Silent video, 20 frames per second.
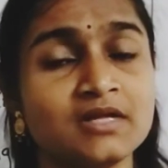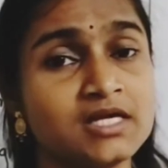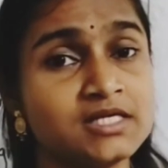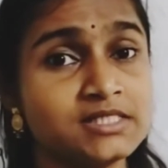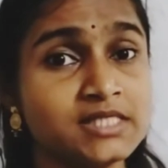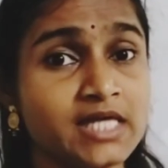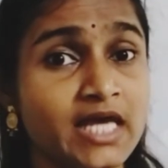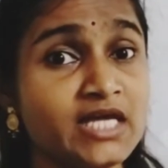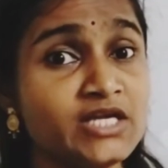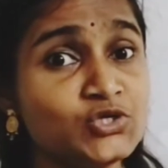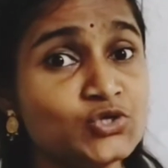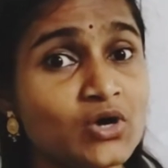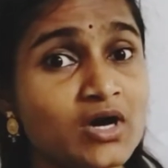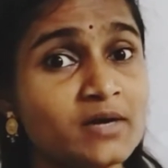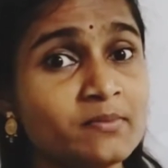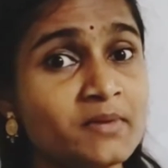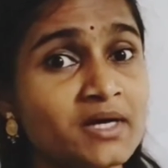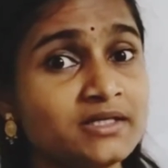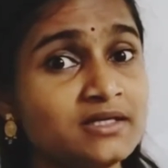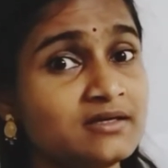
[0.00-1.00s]
saying to our
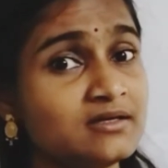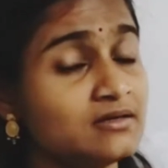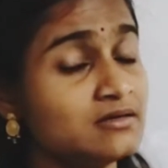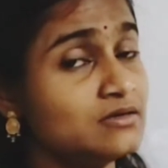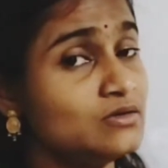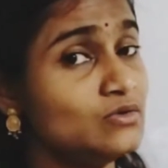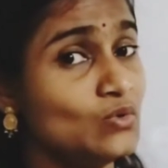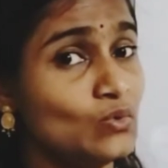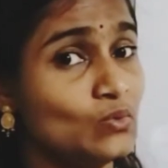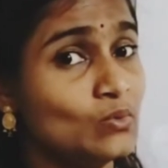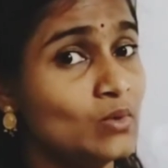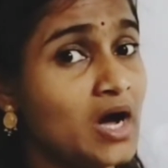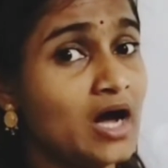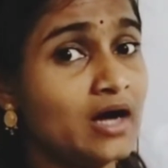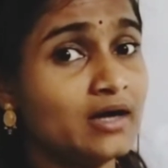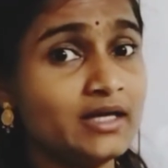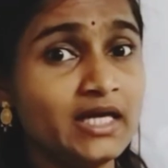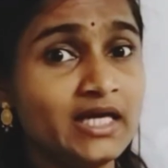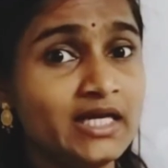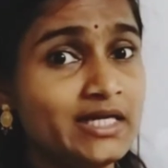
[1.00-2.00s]
mother, no,
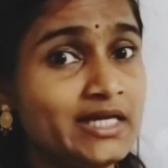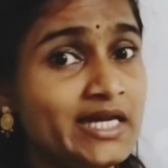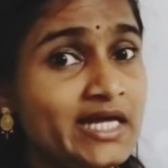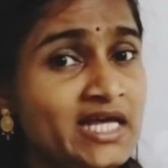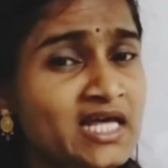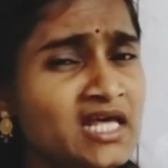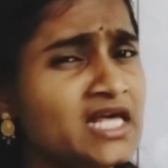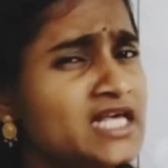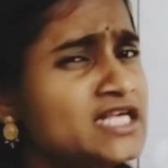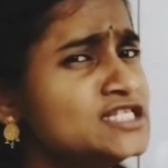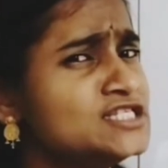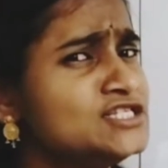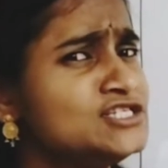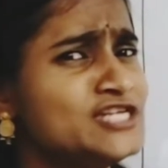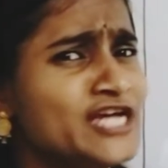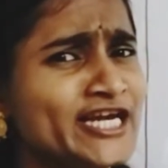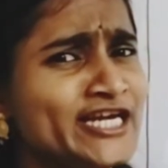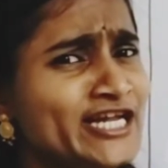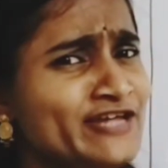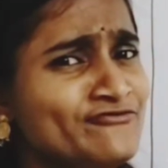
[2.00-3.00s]
idli is
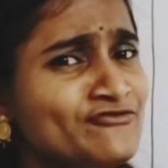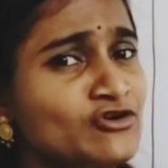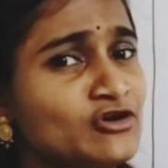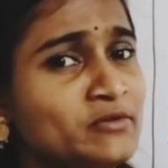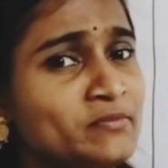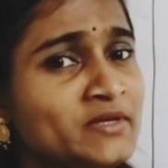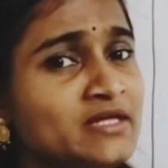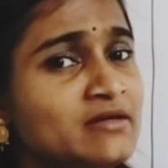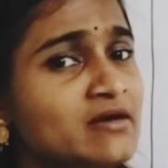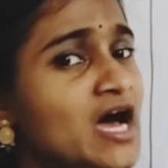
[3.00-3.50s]
deadly for me,